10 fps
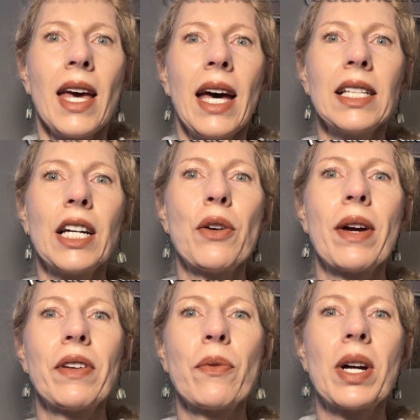Hello,
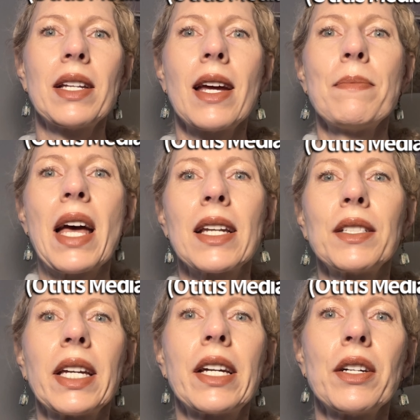everyone. I'm
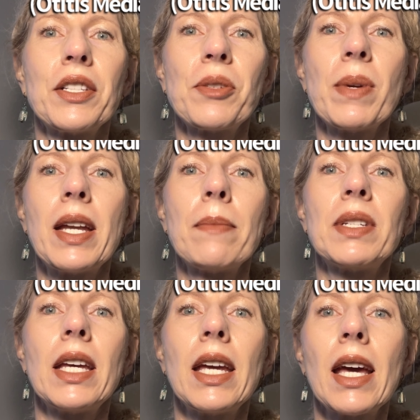Natalie Kunzman,
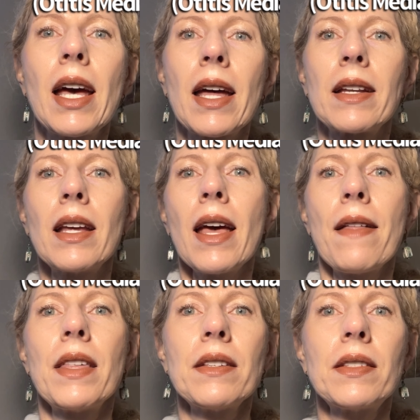MD, and
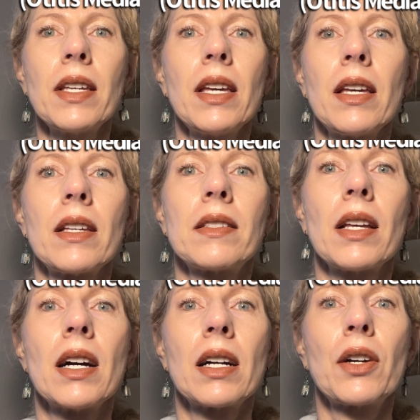this is
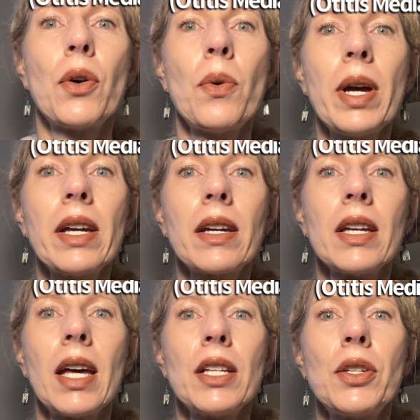a quick
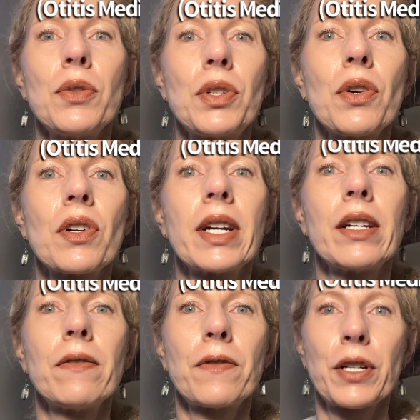tutorial
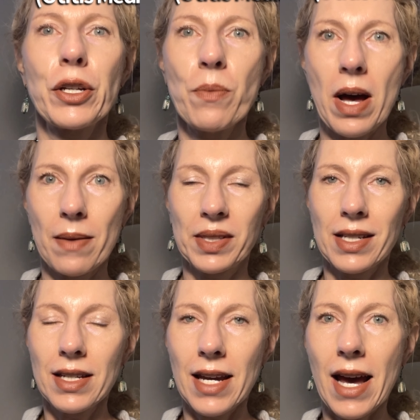for you moms
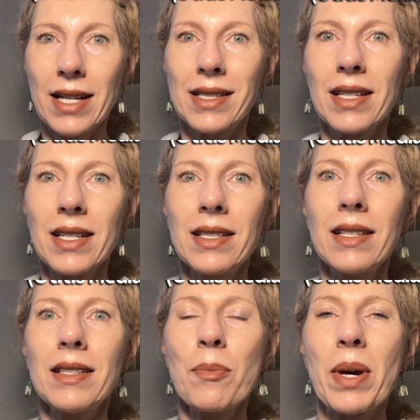and dads. And this
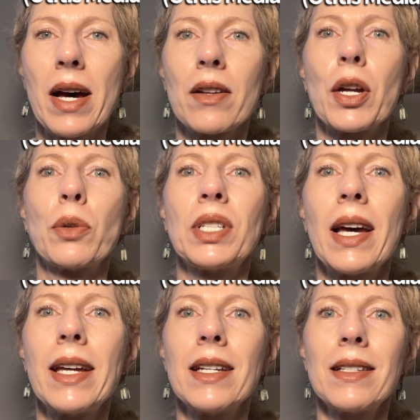is about
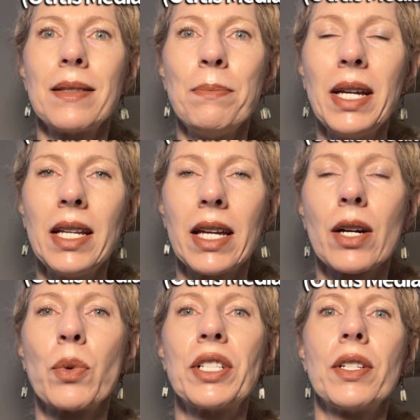otitis media,
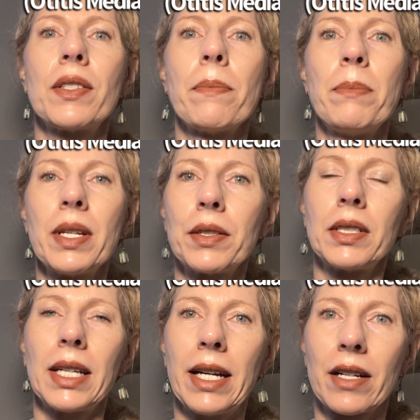which is a middle
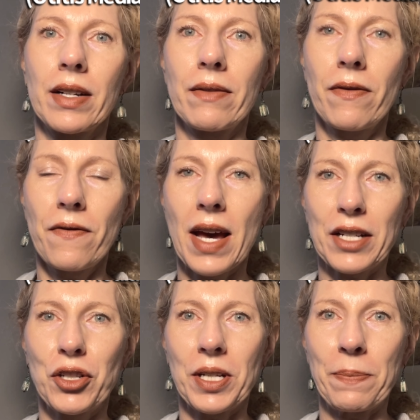ear
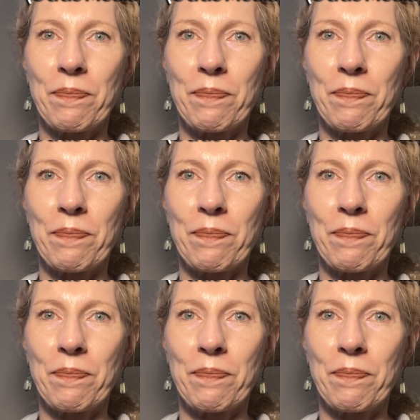infection.